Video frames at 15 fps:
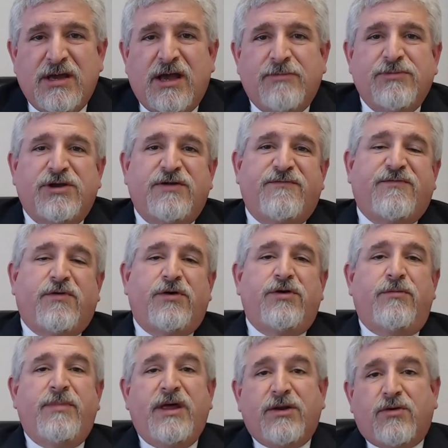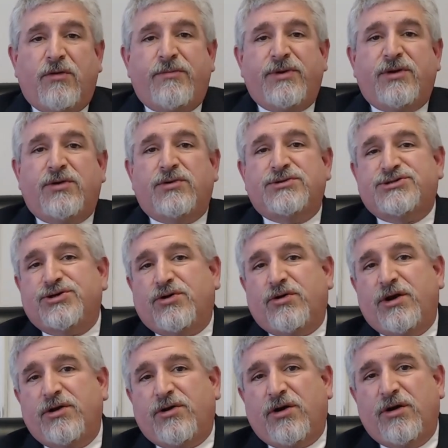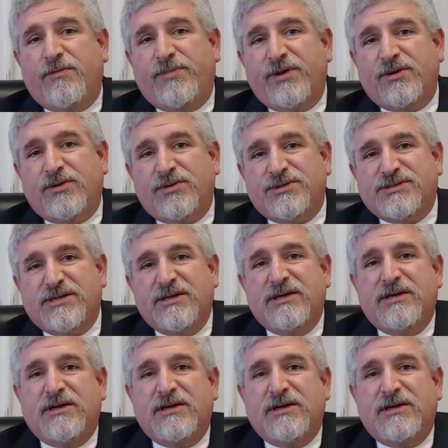I'm looking for all your medical bills, your credit card bills,